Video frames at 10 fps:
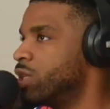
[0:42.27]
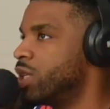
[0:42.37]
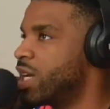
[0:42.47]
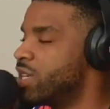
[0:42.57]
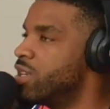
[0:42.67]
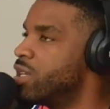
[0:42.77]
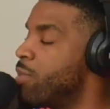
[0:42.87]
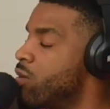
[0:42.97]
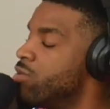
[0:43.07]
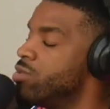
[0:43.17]
like I said in
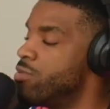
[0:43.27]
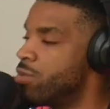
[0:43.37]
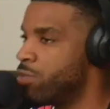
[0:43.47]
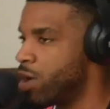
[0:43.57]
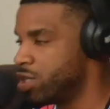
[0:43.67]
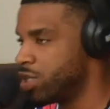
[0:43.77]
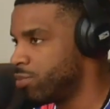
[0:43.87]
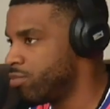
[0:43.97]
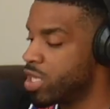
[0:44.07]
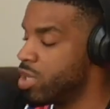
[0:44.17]
my review for the
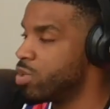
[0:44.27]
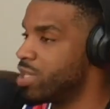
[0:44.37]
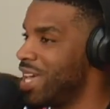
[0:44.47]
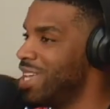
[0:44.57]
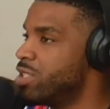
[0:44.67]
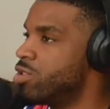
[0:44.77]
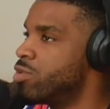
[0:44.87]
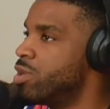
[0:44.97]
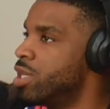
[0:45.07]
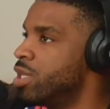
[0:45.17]
project, he was
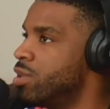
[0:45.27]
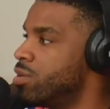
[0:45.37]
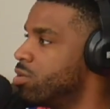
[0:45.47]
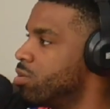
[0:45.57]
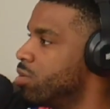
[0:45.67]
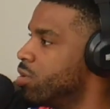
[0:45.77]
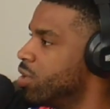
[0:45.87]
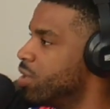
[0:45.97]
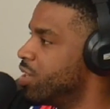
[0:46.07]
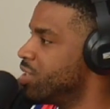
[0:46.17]
entering
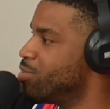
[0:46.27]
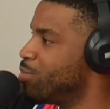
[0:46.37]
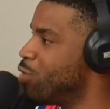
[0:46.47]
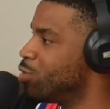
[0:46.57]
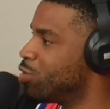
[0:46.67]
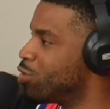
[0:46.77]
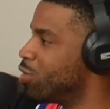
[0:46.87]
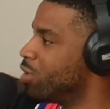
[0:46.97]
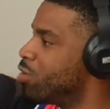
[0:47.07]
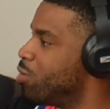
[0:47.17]
his most
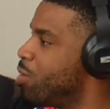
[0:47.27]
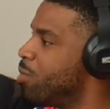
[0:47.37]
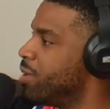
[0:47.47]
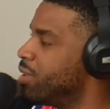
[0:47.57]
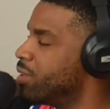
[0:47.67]
critical moment.